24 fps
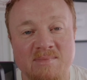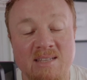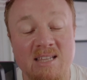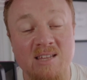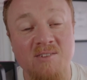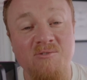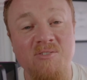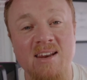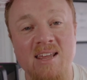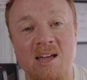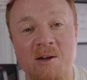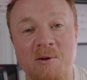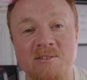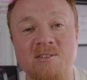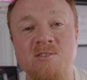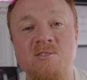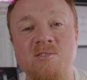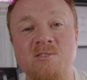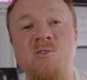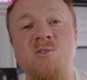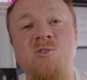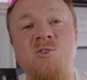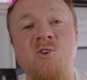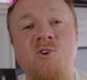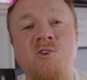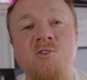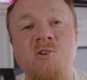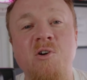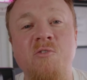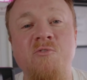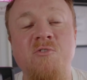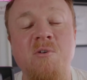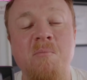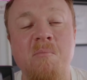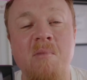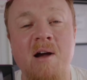This video is a
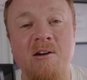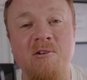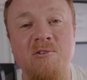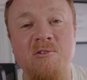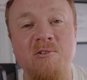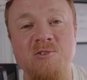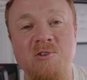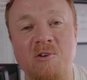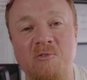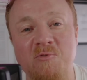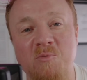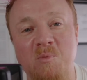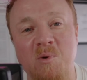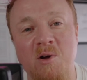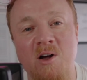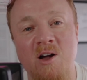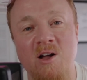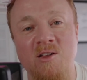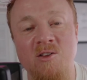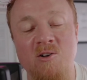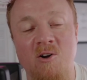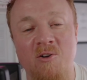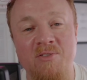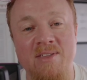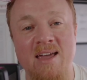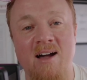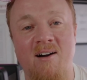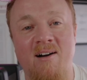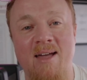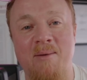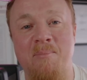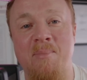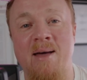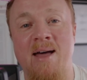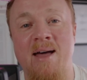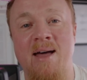tutorial for Microsoft Word on the
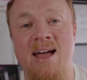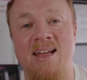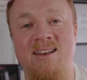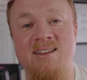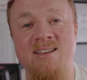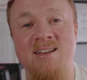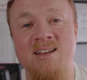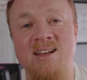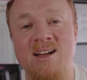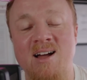iPad.